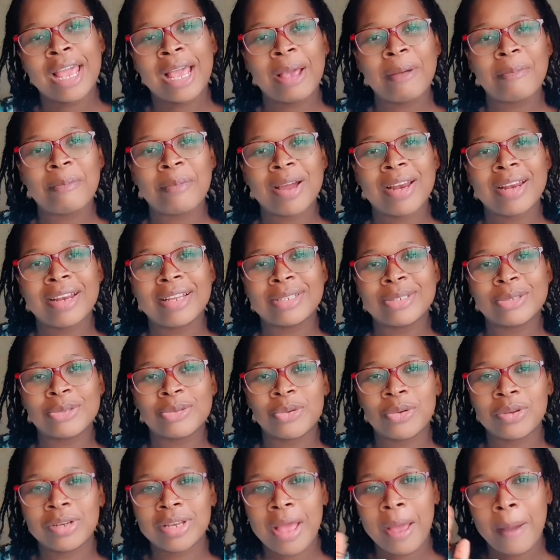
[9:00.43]
in my next
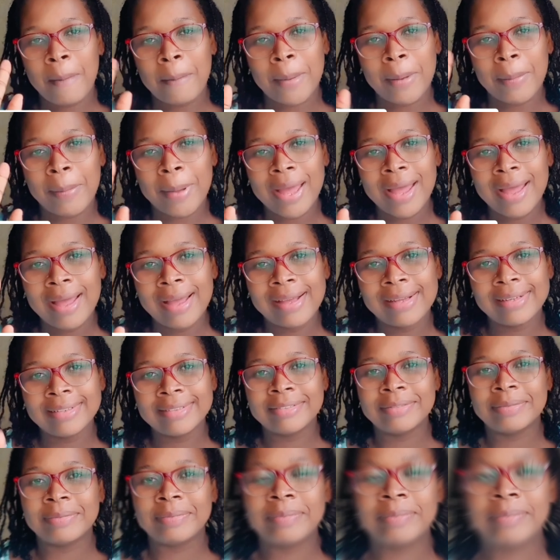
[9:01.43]
one. Bye
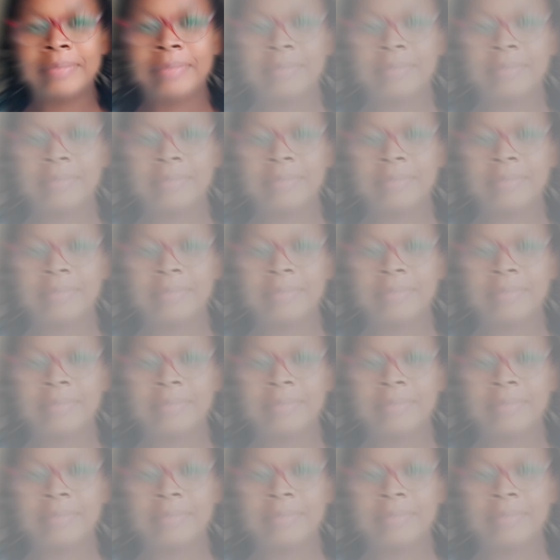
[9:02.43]
bye.